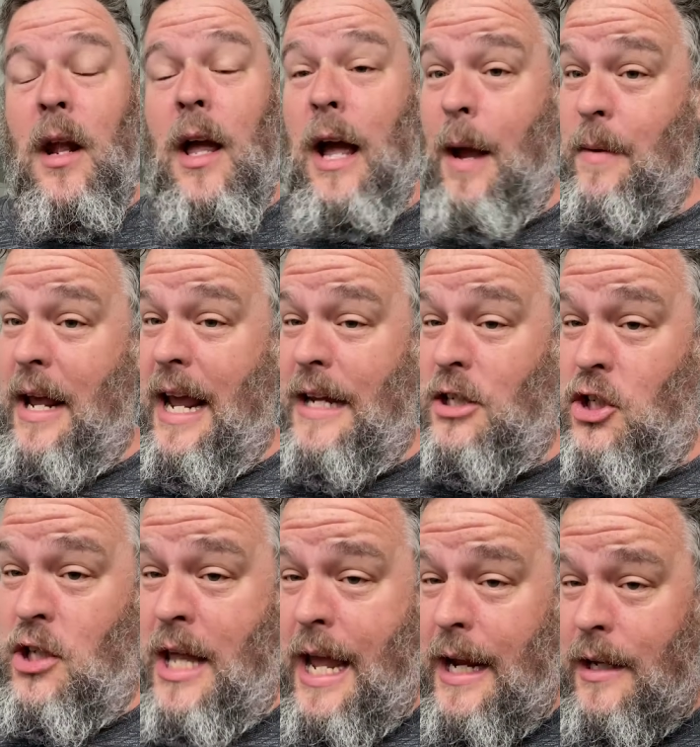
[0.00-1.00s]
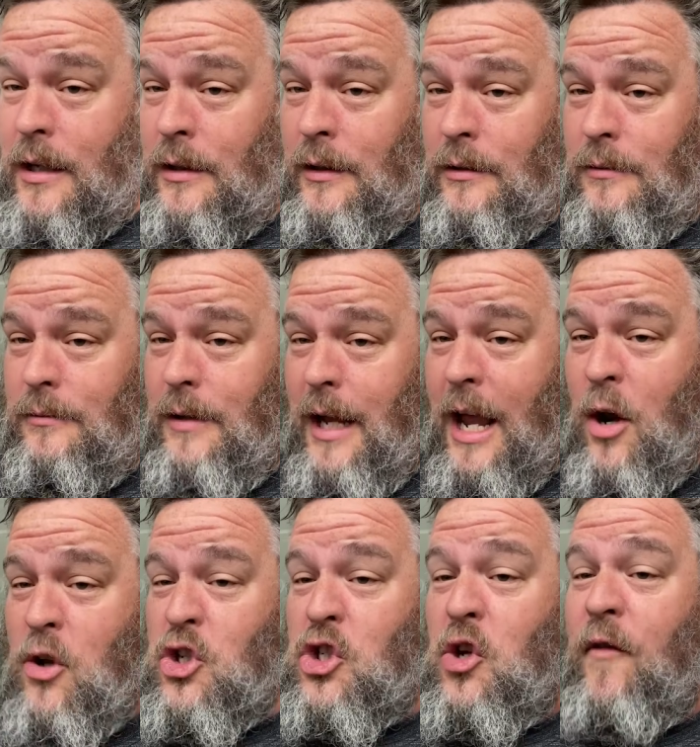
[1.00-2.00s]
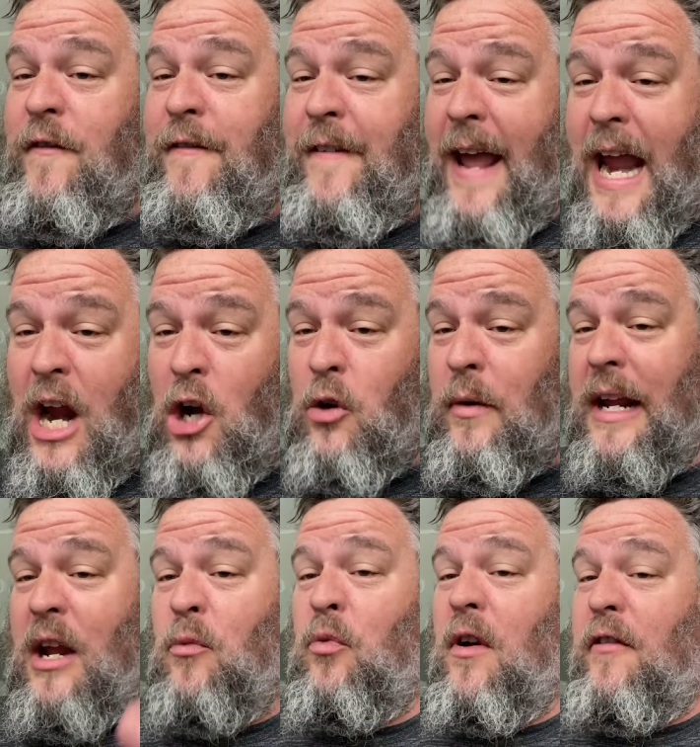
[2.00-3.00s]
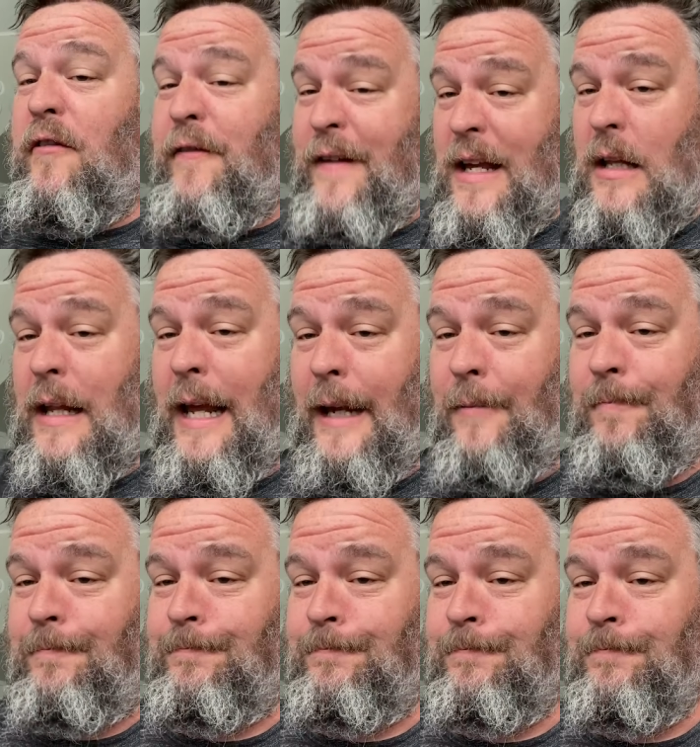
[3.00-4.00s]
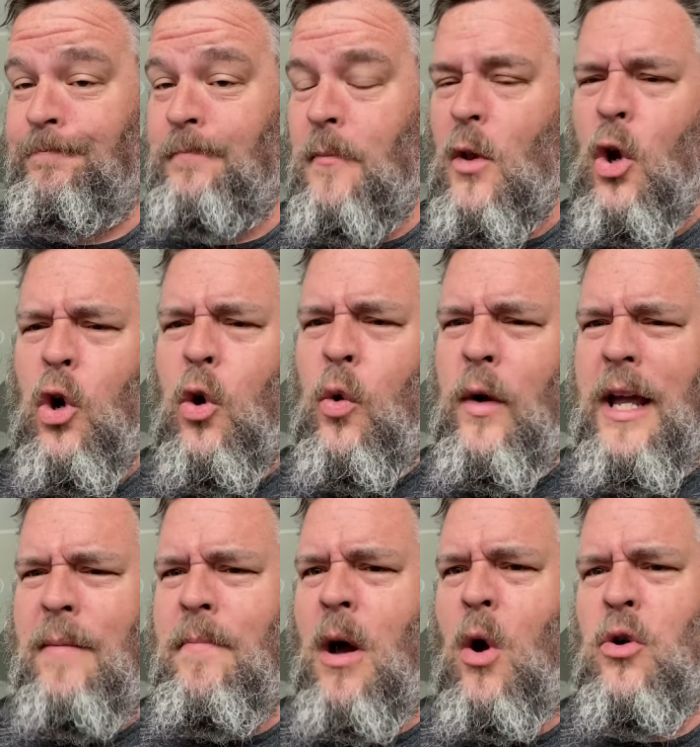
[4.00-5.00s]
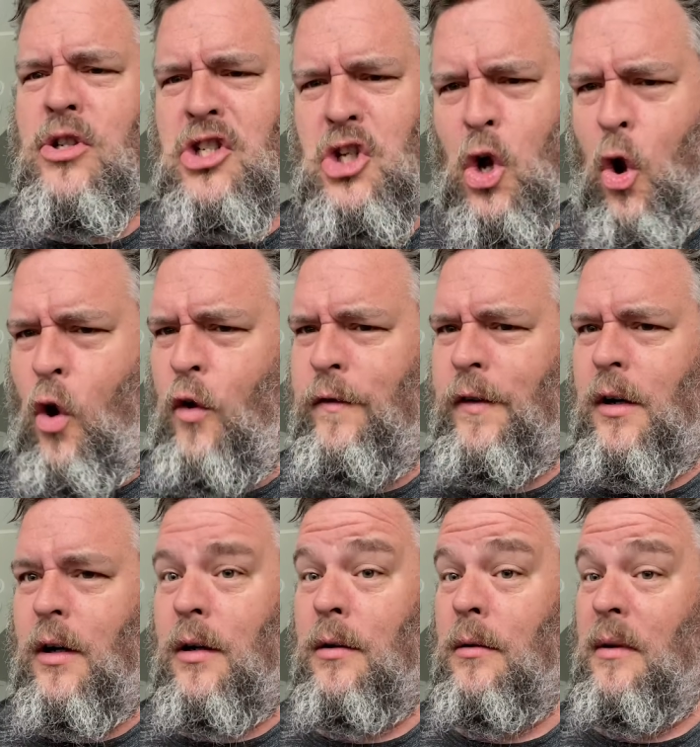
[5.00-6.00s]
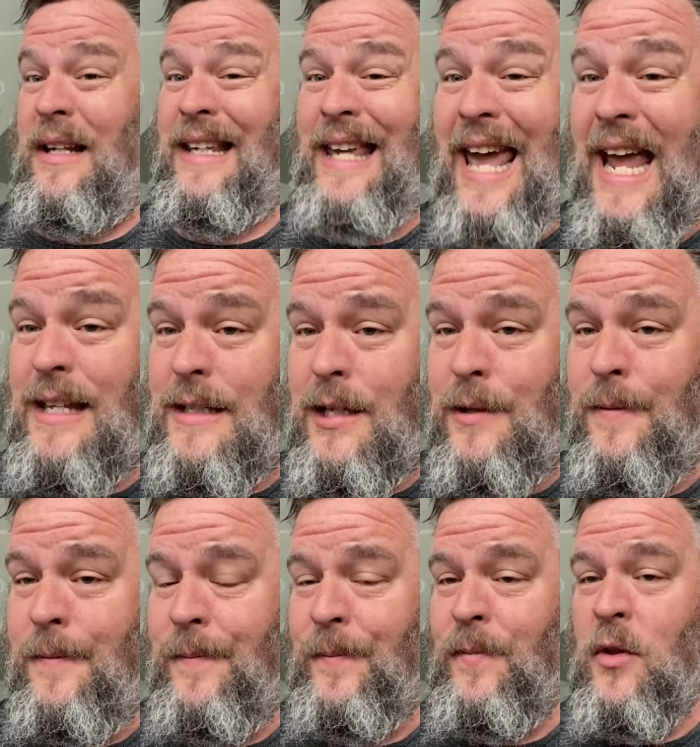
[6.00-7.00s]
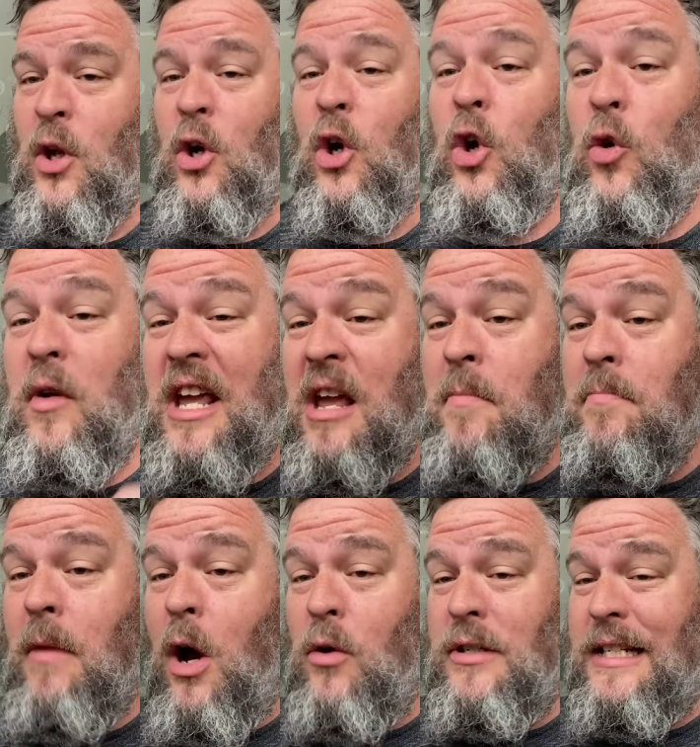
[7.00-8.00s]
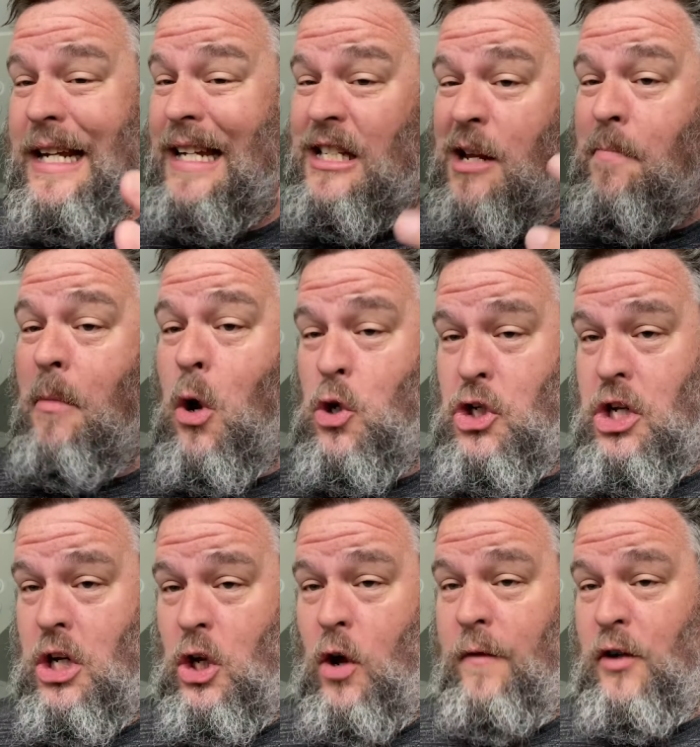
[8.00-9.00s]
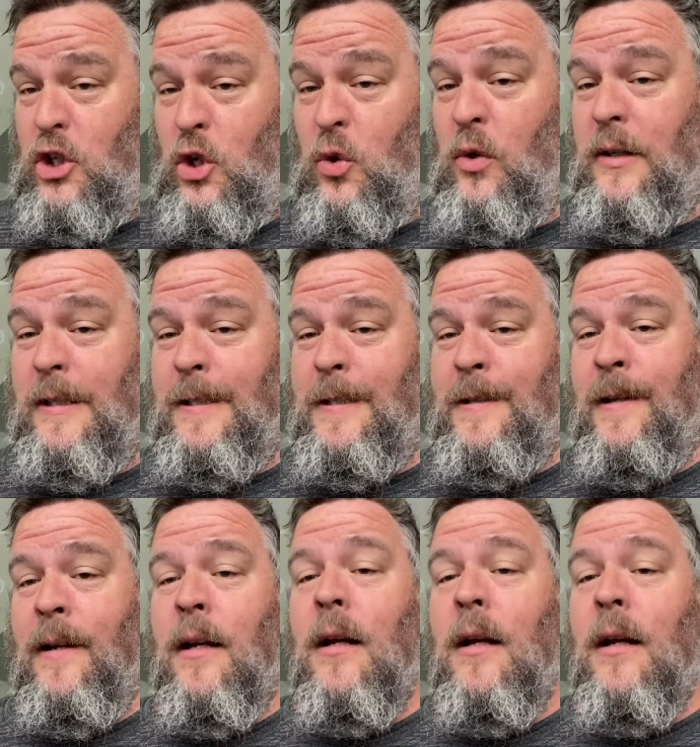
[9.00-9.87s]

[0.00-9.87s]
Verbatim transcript: I mean, it's like, a, it's a very revealing. Who emotes over kit who emotes gets emotional over tools.